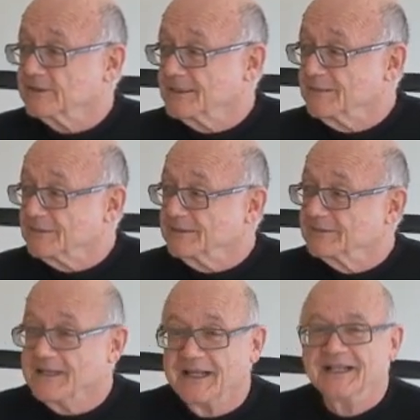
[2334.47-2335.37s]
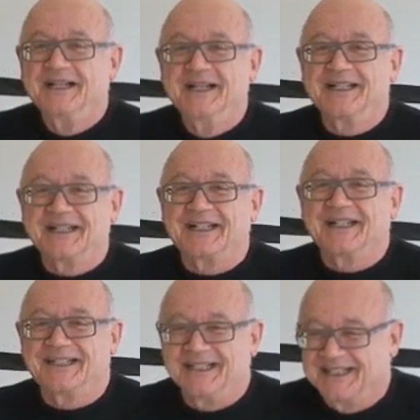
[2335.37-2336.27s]
Yes.
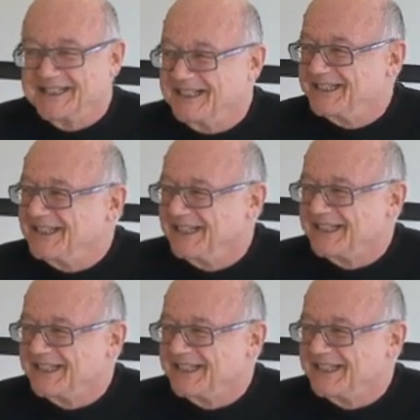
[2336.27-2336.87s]
He